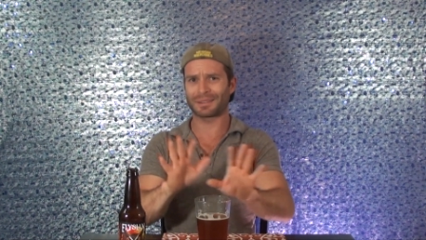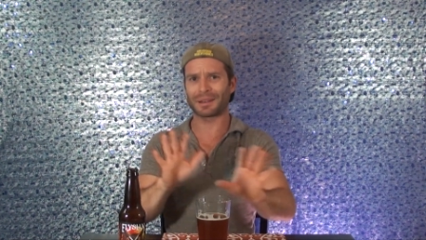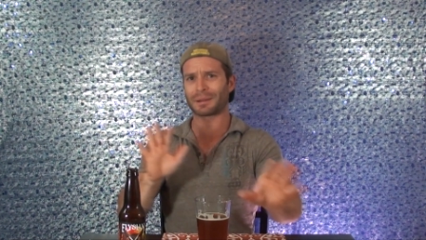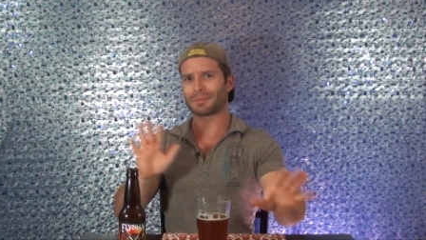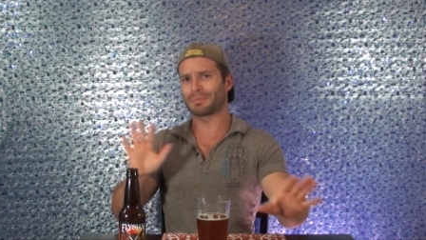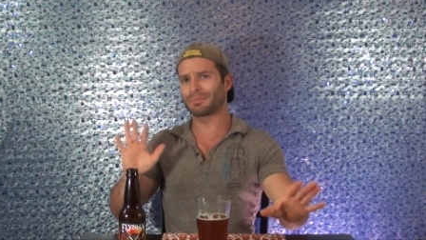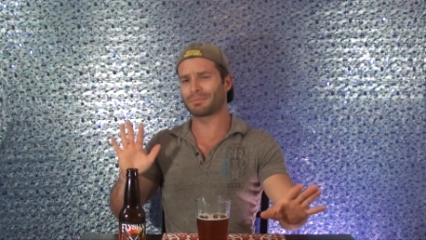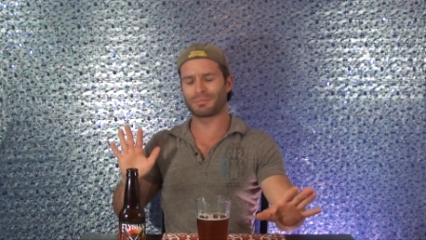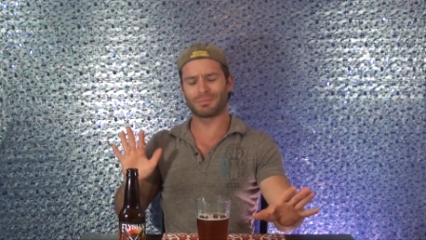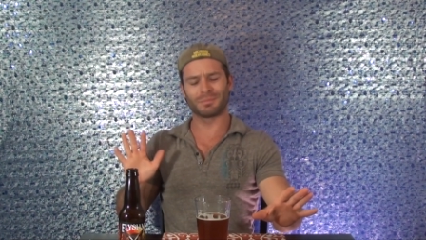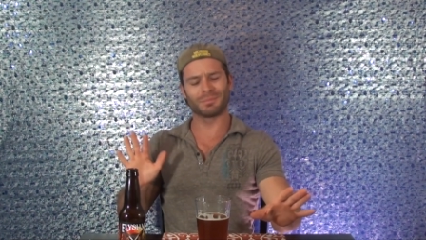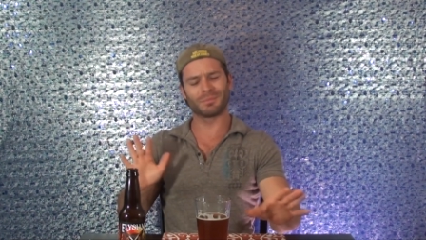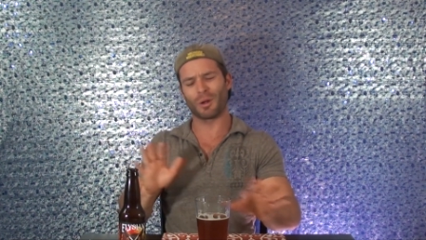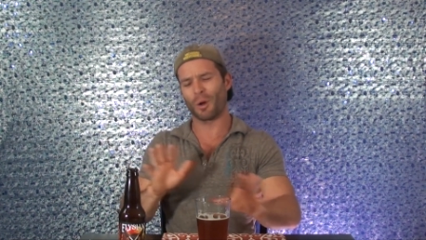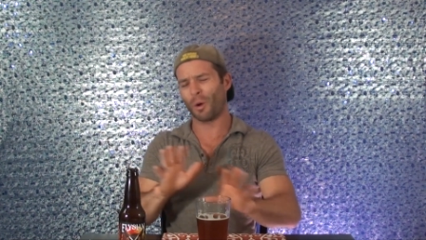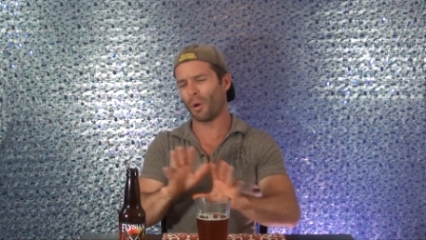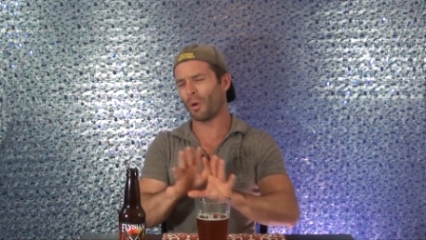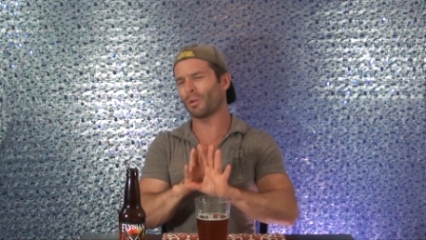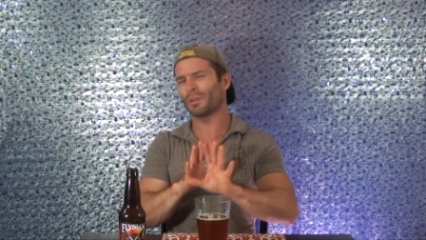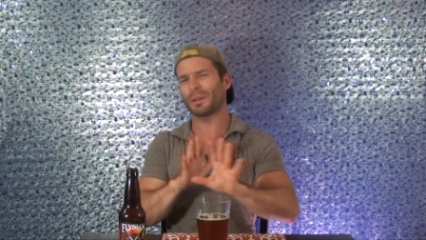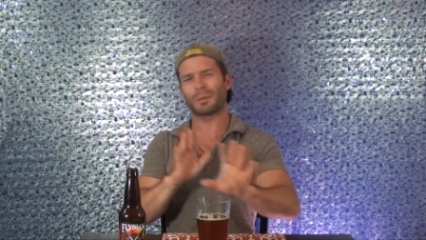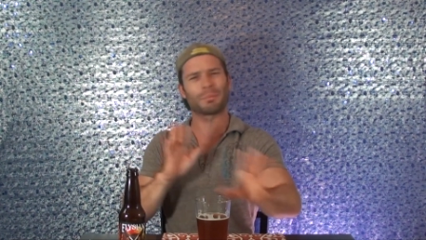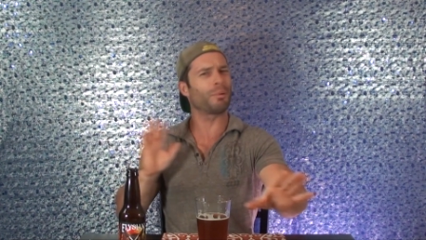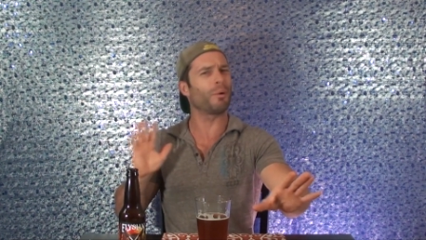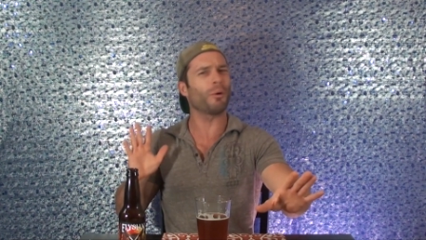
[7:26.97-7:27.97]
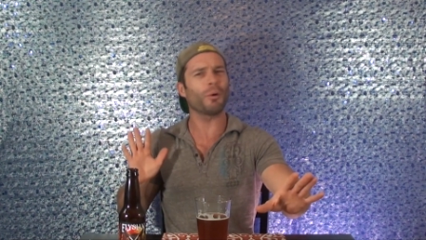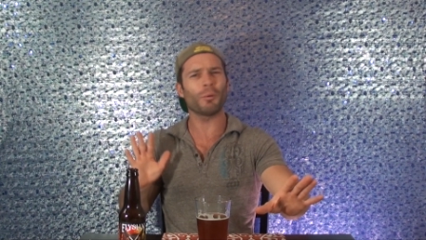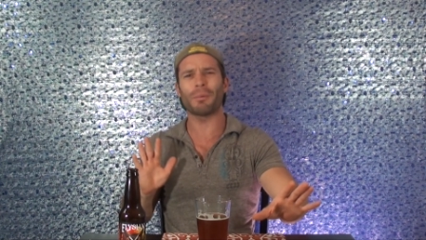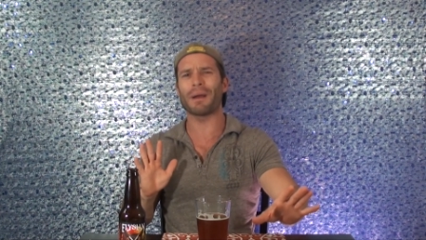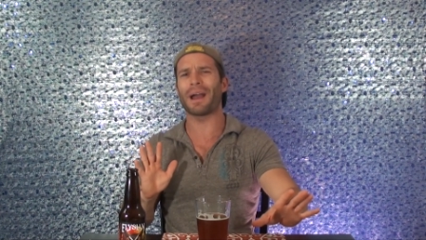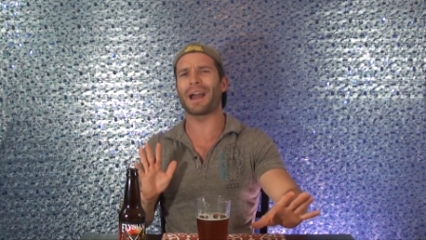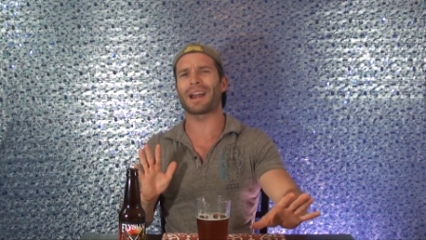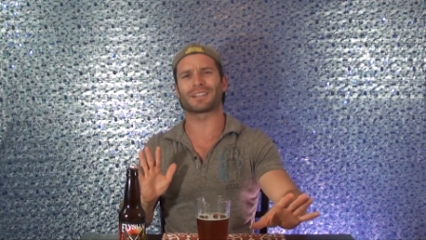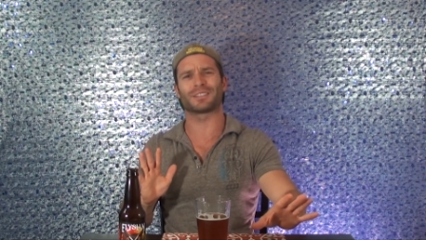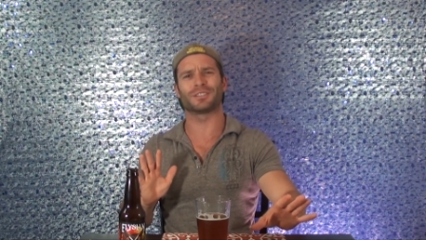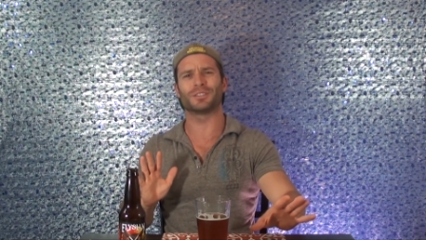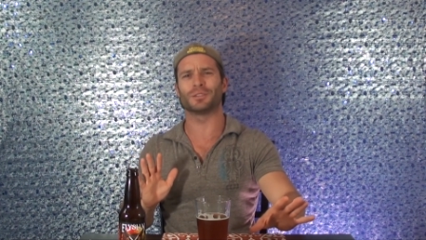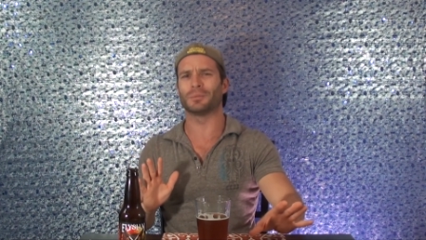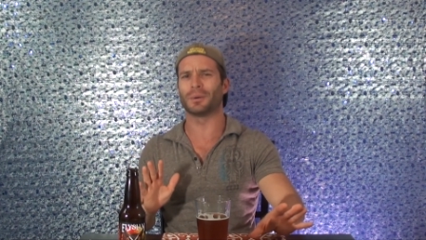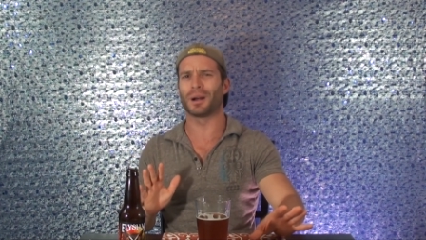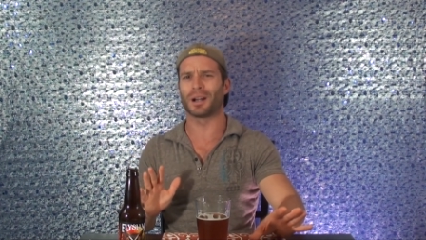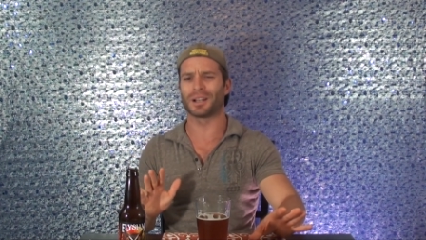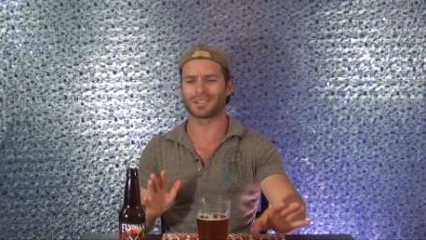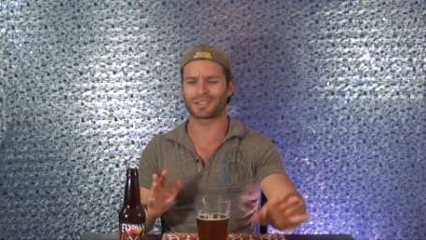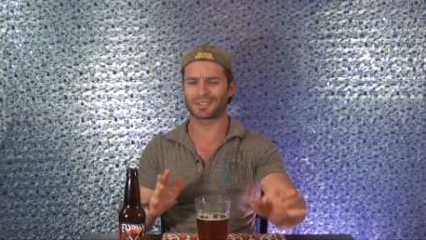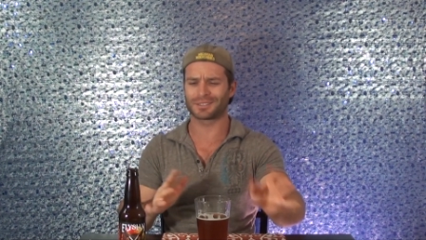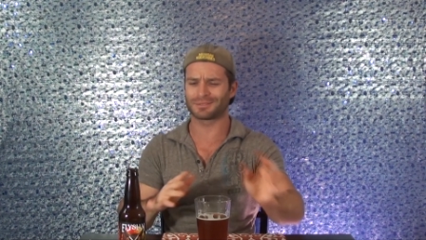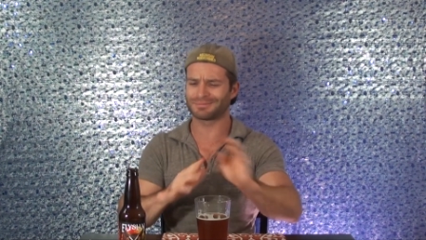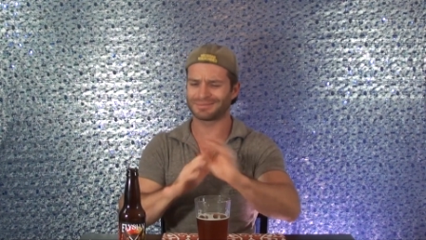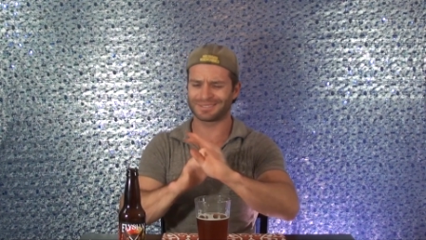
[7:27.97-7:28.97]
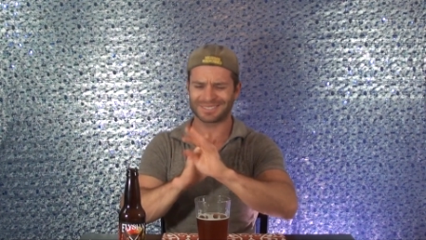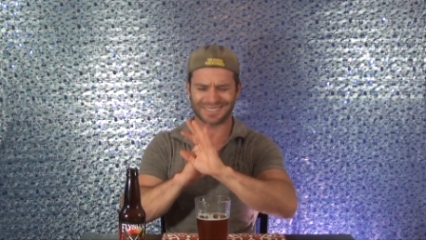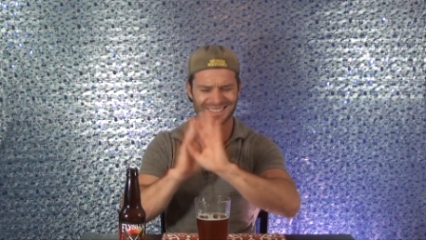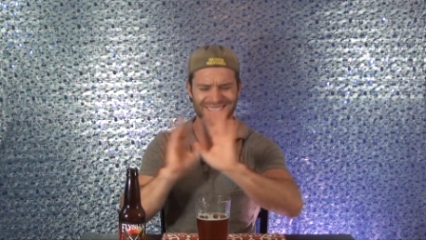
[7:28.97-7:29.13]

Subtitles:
they pull back too much.